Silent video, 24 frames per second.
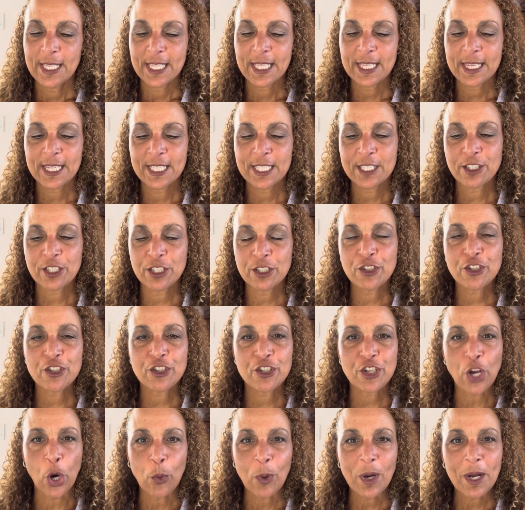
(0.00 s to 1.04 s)
This can
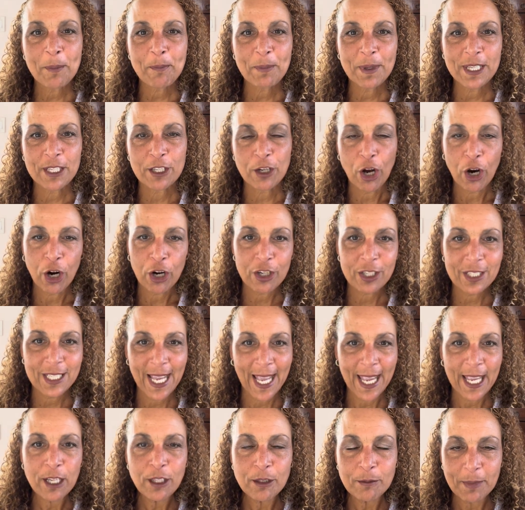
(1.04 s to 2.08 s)
show up in heart
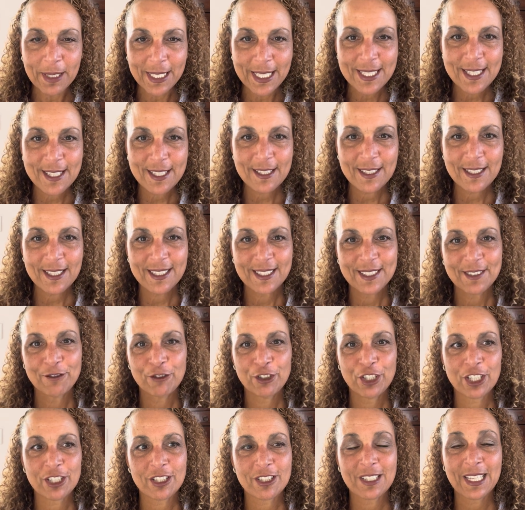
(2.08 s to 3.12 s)
ailments,
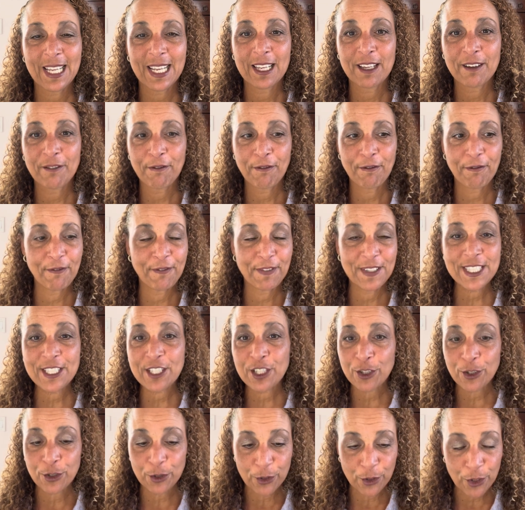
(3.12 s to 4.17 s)
just like
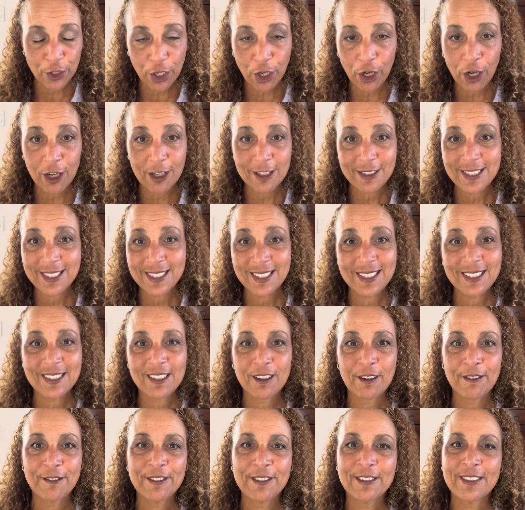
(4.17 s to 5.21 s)
physical causes
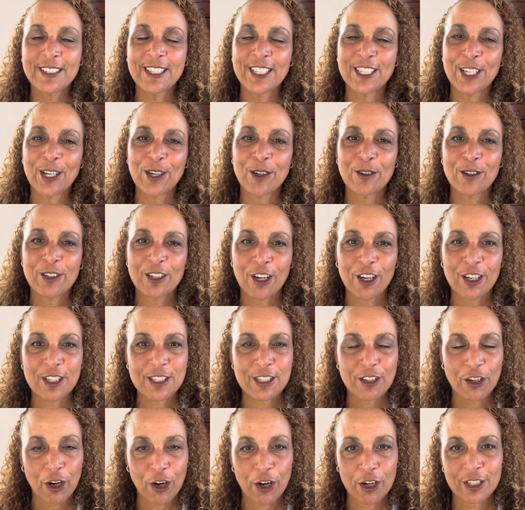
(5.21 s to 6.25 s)
of, cause
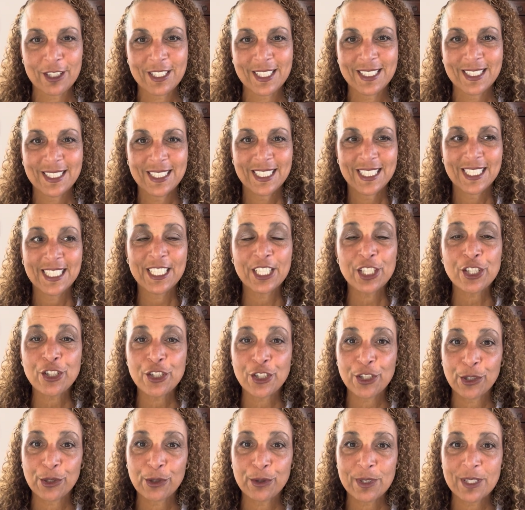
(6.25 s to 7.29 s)
heart
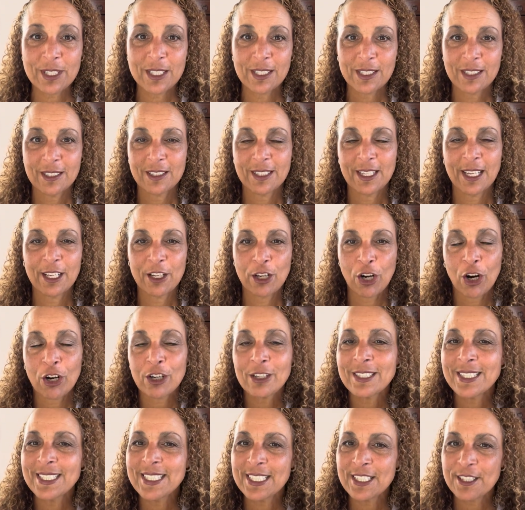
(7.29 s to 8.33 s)
issues and
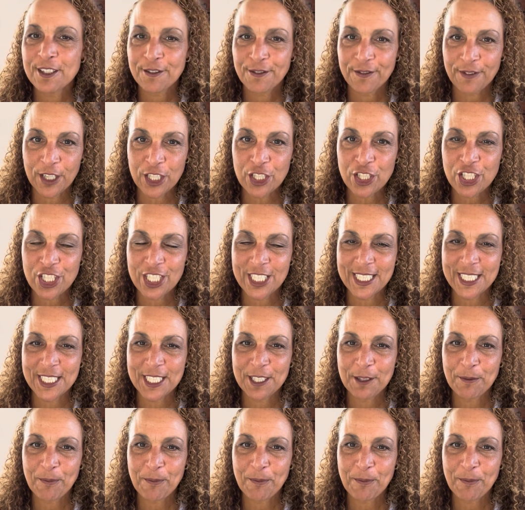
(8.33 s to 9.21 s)
heart dysfunction.